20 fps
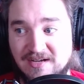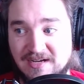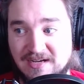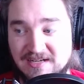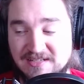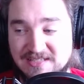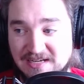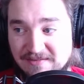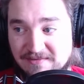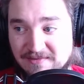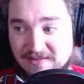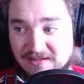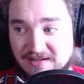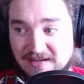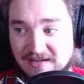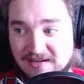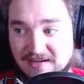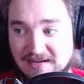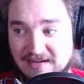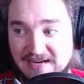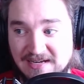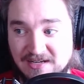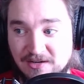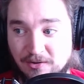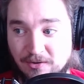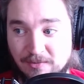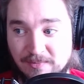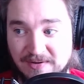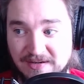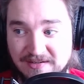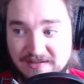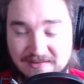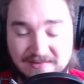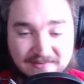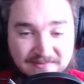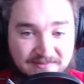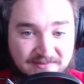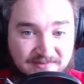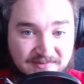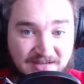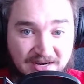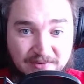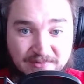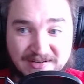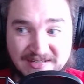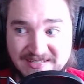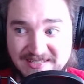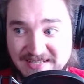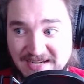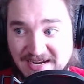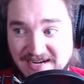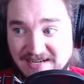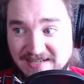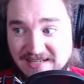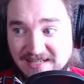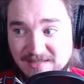Eddie Goldman got reinstated.